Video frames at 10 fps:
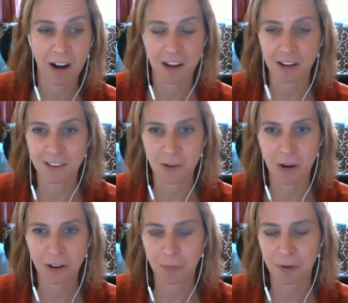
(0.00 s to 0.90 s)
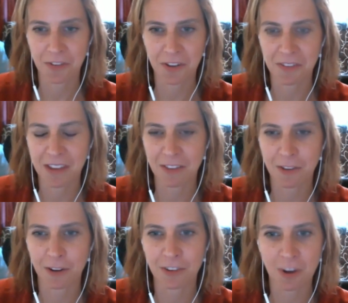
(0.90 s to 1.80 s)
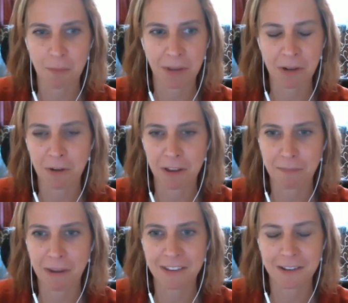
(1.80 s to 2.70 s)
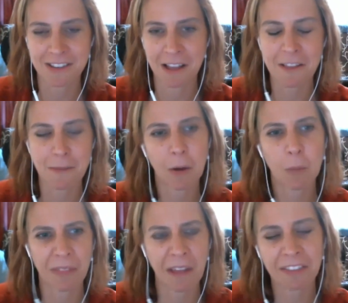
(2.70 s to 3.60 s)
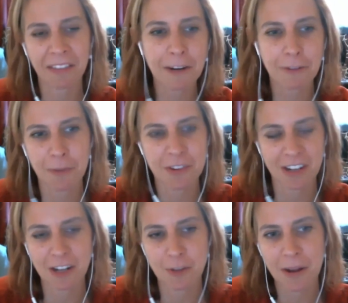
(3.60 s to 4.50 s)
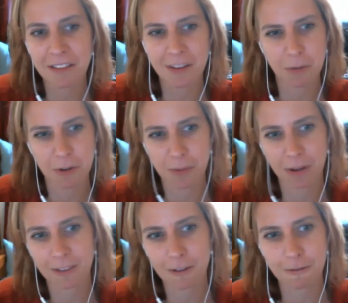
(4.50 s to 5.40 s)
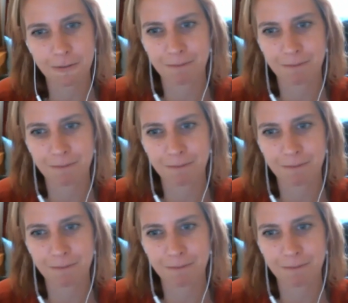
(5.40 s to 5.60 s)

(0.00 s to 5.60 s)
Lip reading: talk to experts and sort of jump in with my 2 cents about what that's like from a Chinese medicine perspective.